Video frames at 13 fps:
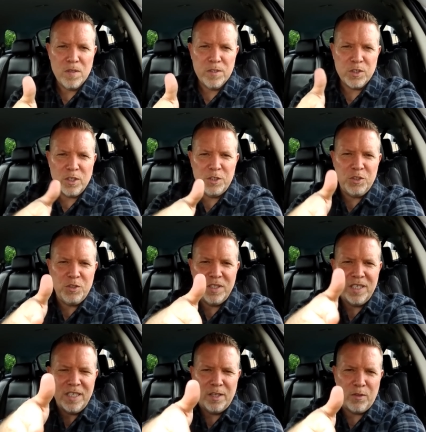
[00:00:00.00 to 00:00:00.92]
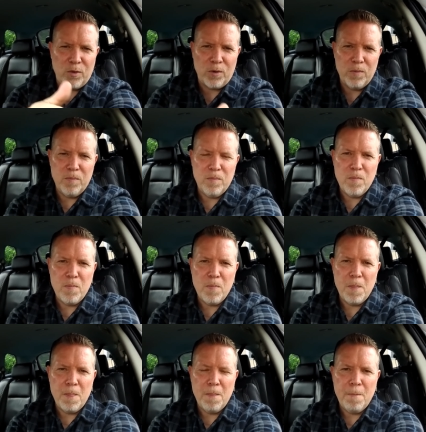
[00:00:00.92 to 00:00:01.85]
so that you can get through.
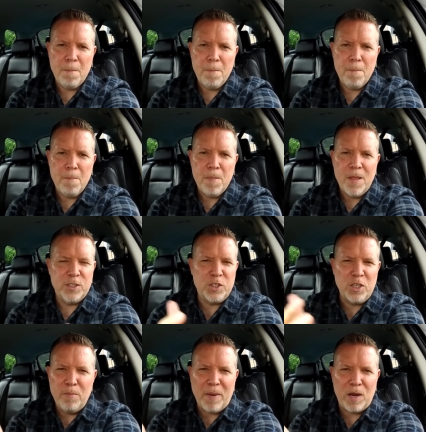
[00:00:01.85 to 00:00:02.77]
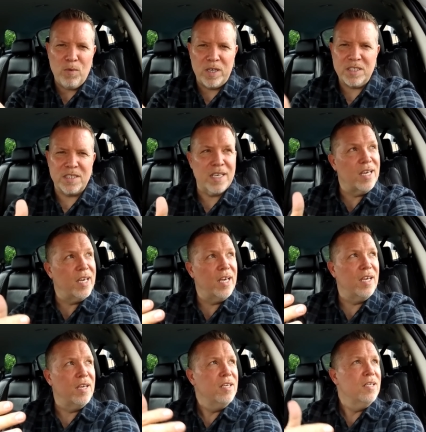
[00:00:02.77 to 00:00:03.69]
And so you might want to
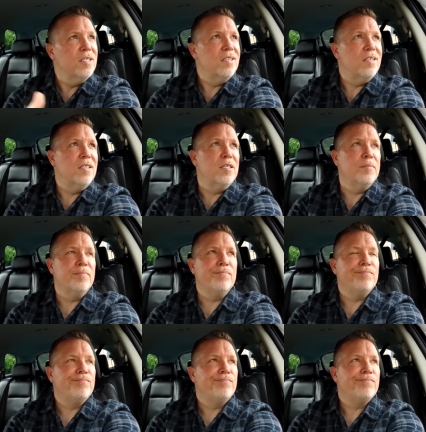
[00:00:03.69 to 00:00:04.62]
say um,